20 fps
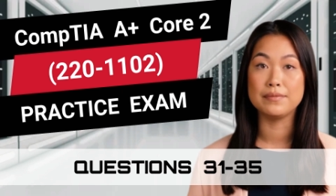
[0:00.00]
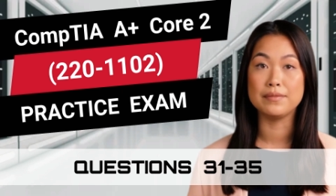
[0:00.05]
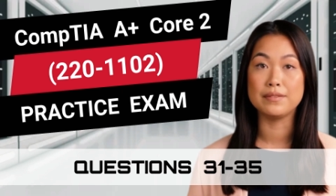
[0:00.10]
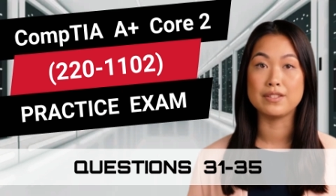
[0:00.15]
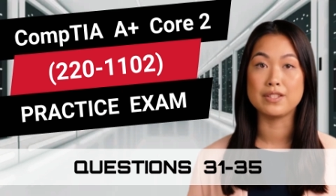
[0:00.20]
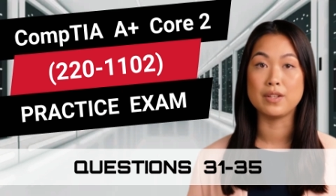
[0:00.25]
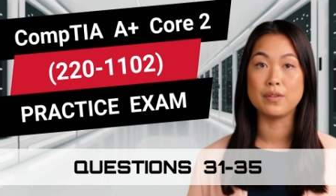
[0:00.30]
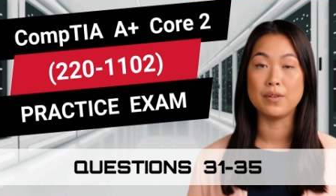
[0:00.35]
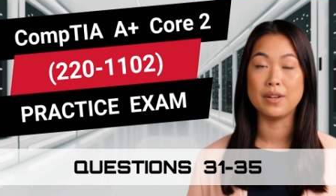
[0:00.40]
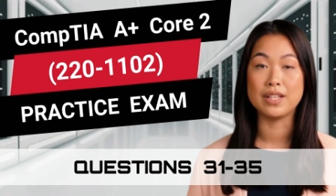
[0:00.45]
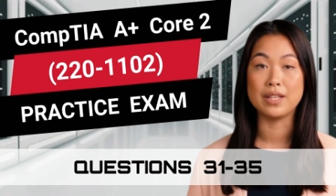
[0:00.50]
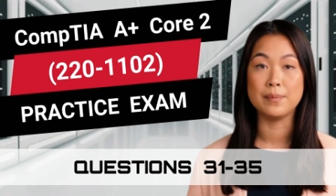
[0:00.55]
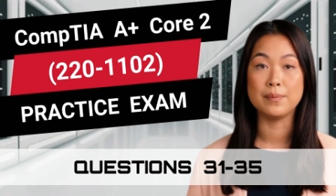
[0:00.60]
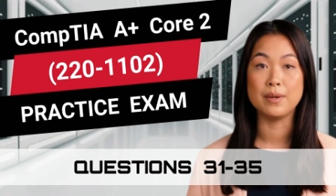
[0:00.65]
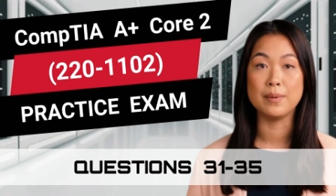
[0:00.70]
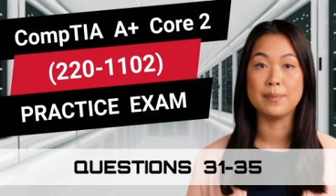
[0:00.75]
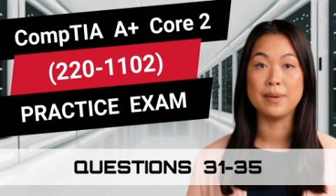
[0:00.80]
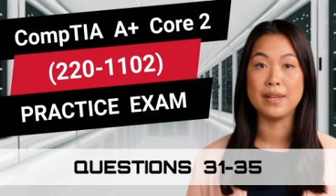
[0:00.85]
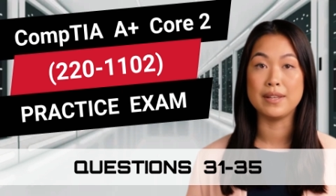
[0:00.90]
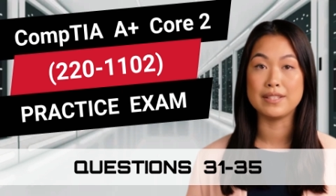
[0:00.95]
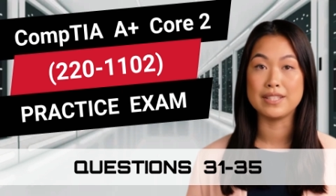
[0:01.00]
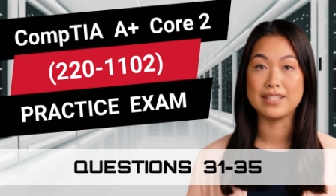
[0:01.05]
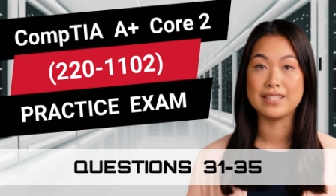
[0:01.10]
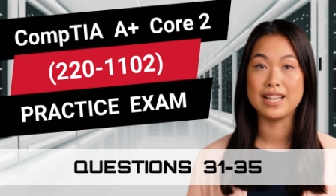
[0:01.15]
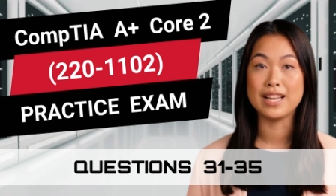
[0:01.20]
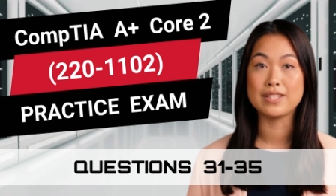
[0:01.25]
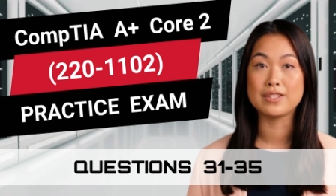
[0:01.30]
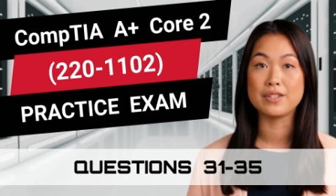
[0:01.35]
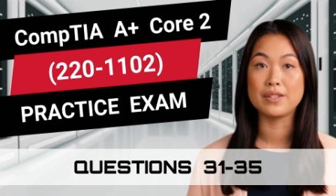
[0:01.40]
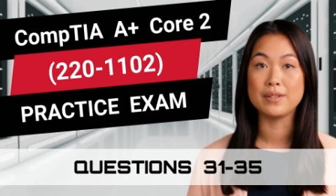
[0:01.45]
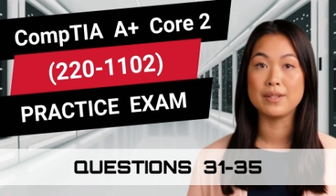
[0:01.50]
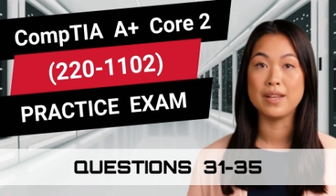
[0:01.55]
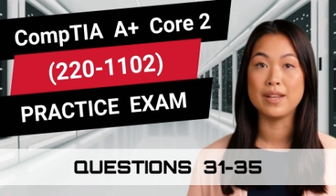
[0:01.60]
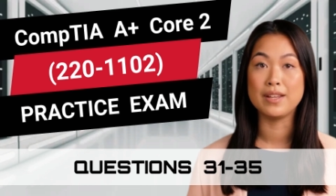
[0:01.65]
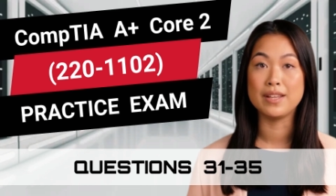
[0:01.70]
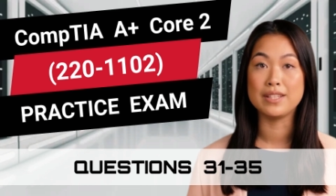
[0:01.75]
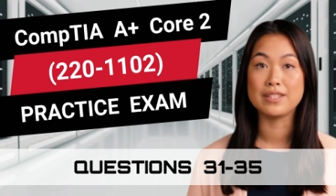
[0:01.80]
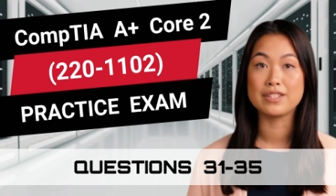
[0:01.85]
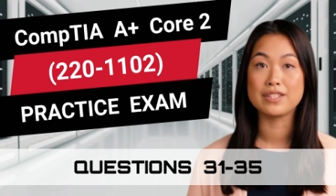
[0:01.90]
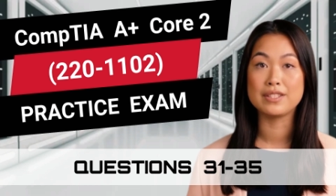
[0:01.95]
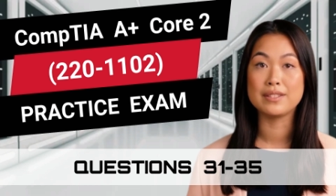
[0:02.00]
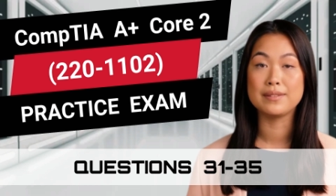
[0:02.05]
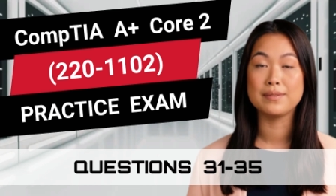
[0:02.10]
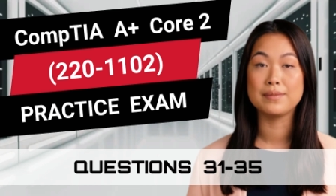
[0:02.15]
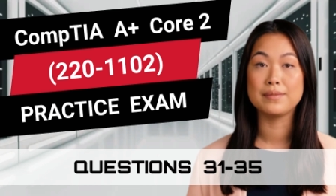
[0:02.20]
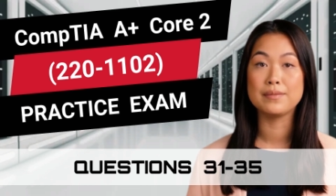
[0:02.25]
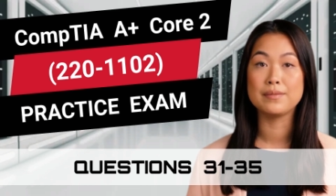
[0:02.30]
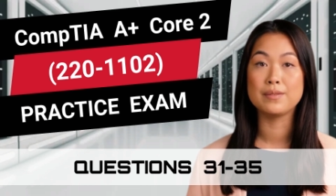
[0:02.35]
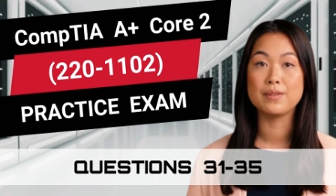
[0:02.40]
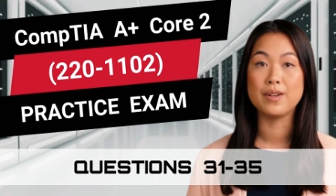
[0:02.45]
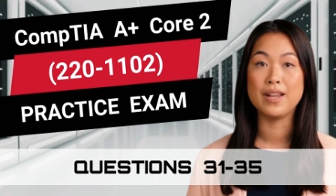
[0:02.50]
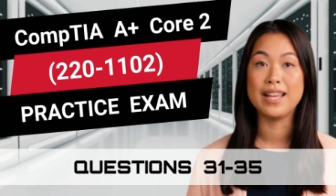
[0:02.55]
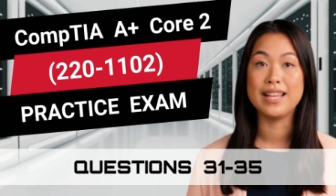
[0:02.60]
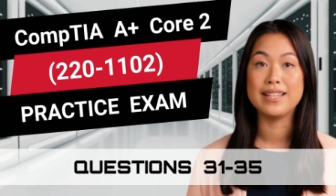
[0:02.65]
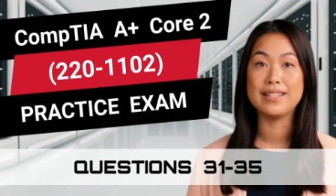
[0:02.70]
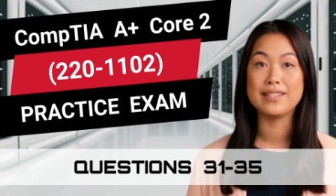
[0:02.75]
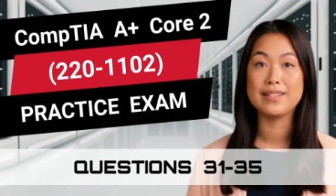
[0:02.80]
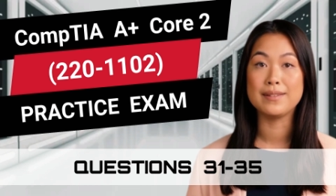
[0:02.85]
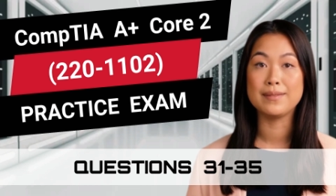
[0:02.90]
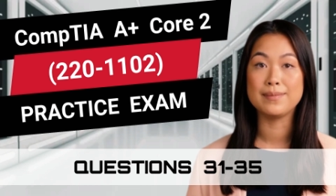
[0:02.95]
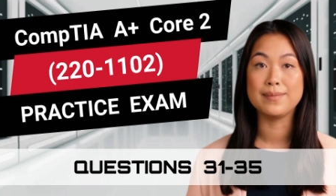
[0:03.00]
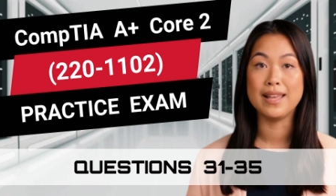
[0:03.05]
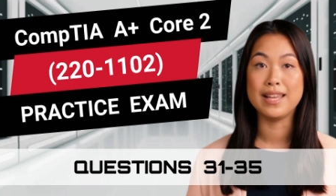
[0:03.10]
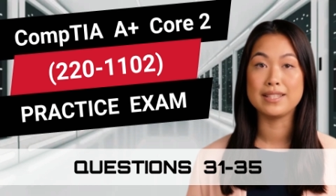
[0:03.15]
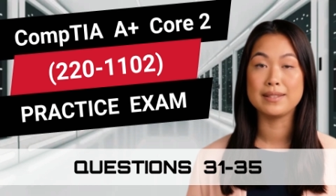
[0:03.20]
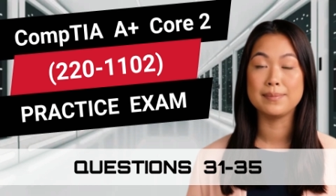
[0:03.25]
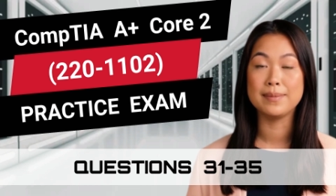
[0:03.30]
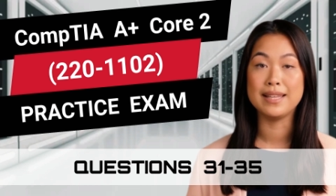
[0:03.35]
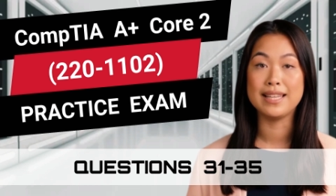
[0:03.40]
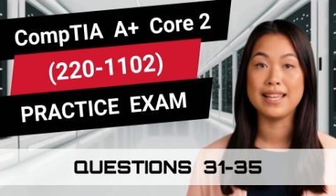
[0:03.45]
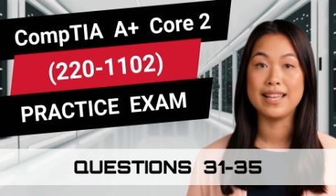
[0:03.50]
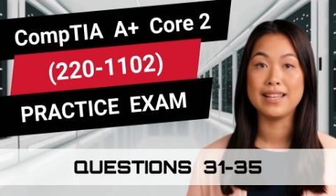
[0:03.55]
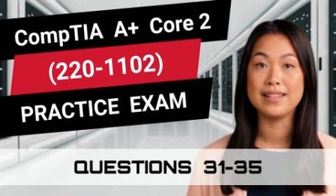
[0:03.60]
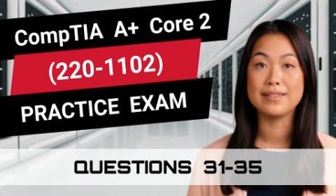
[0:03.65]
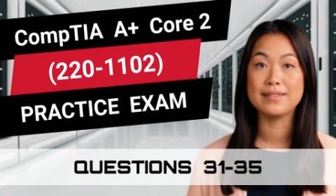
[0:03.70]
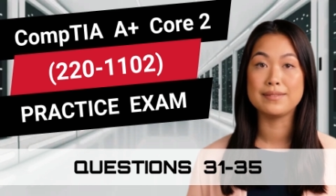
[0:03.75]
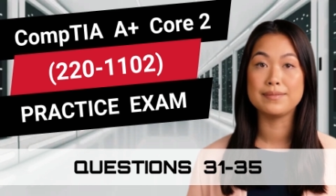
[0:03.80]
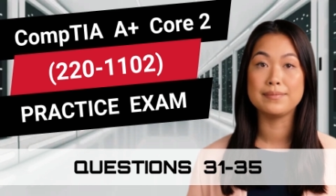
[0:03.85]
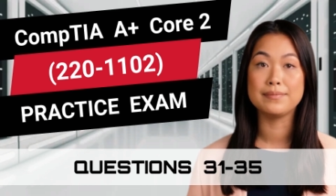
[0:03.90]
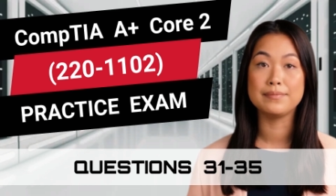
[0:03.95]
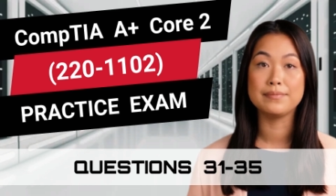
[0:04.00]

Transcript: So are you prepared to test your knowledge? Great, let's begin.